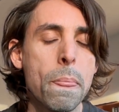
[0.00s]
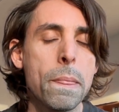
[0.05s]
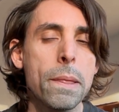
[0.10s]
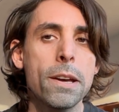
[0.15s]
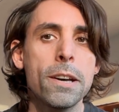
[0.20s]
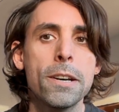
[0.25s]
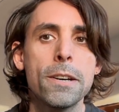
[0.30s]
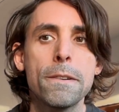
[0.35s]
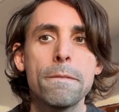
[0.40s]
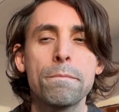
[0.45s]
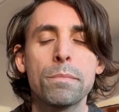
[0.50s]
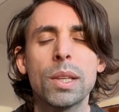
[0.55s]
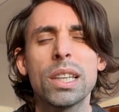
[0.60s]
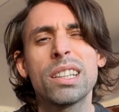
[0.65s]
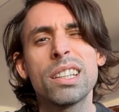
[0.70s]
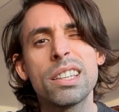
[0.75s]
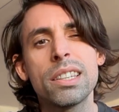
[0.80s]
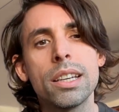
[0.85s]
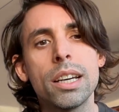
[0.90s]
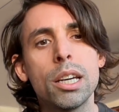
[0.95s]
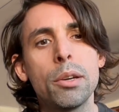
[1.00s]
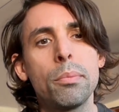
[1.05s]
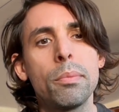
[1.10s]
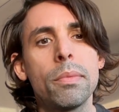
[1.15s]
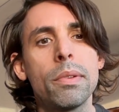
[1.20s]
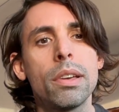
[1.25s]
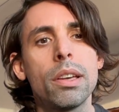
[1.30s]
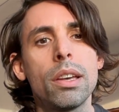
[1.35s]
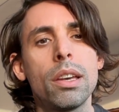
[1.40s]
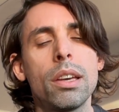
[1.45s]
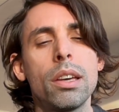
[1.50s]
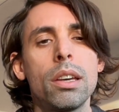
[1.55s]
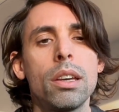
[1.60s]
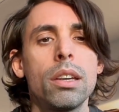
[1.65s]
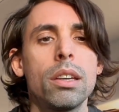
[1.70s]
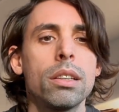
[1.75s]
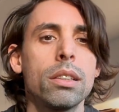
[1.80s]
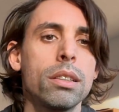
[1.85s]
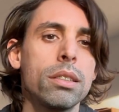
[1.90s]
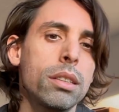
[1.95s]
At the time,
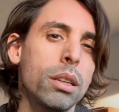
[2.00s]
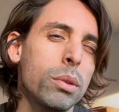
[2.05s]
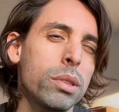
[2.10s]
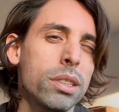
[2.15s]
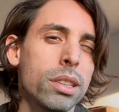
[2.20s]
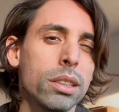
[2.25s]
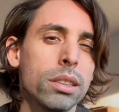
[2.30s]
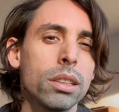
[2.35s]
the sequencing